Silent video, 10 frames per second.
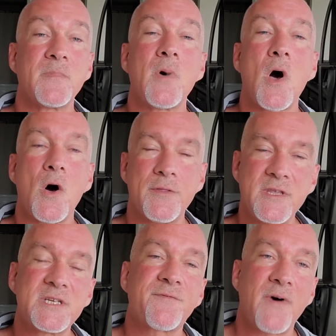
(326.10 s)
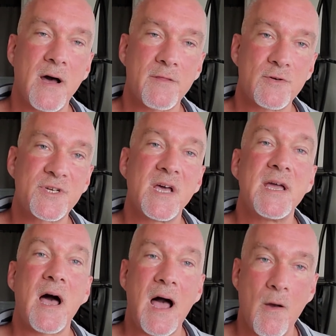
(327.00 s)
on this Father's
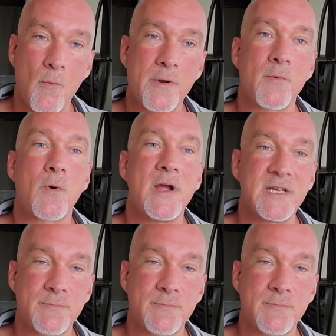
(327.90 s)
Day, I want to raise